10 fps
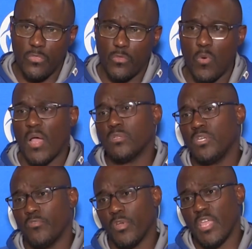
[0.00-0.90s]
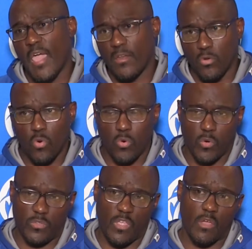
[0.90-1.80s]
throughout different
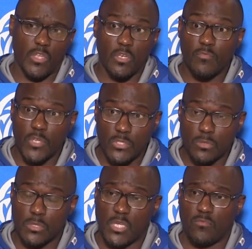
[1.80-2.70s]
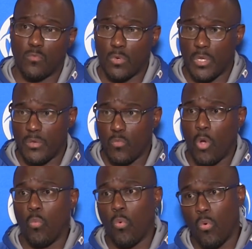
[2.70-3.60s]
categories, how individuals have won
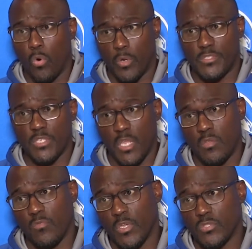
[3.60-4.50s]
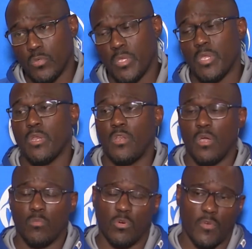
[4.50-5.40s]
awards individually, the
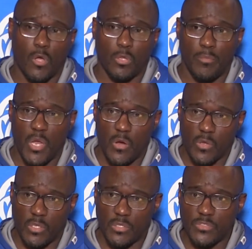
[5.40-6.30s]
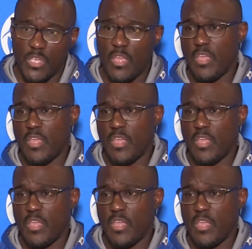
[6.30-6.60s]
number of All-Americans,